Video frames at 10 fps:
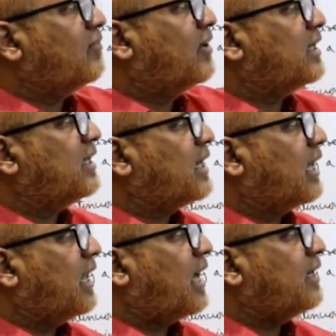the
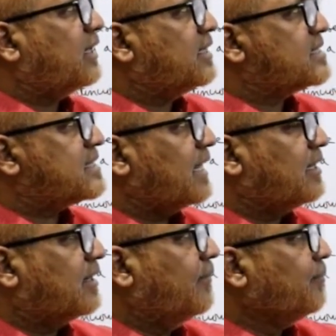vertical line at the
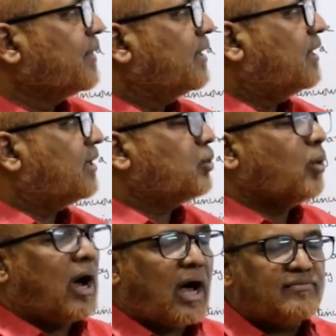center, the
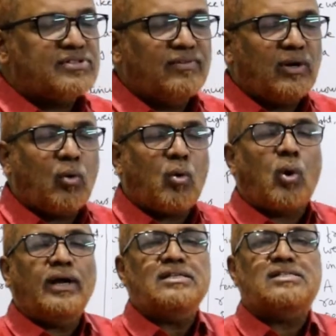two halves will
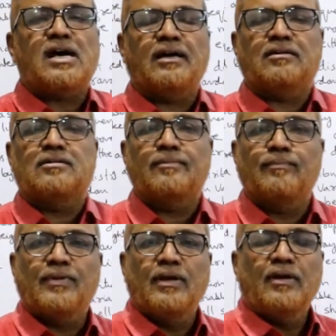coincide.
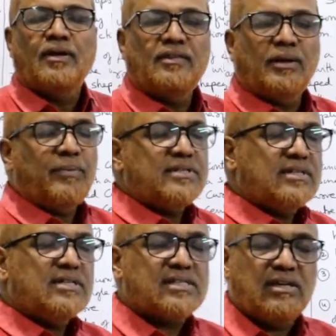That means
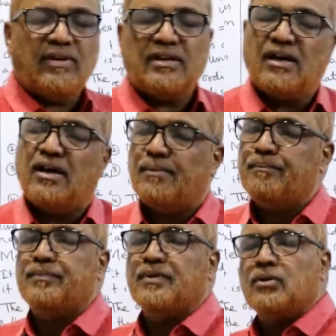it is given
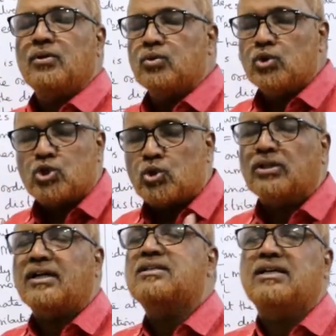uh, to
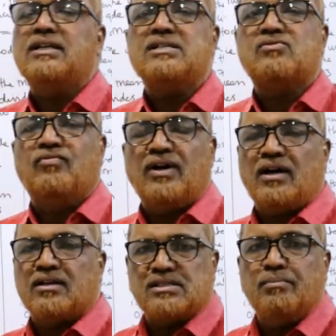show that it is
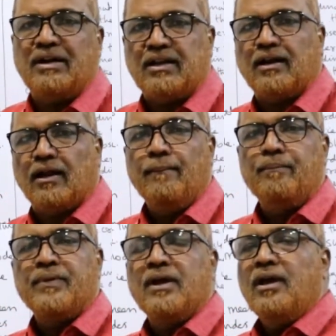uh,
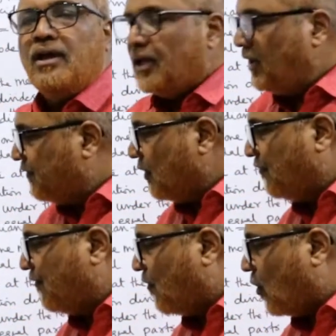symmetrical. If you
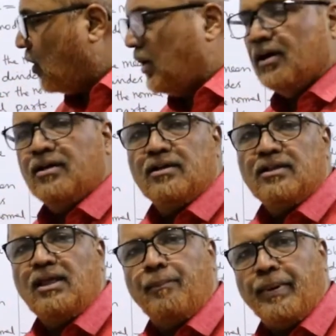fold
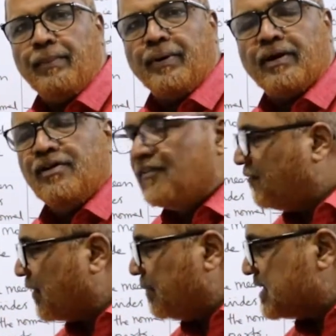the paper
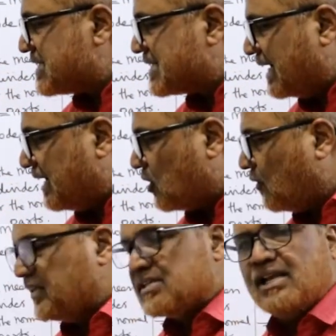from the center
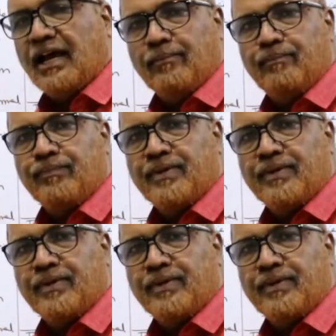of this line,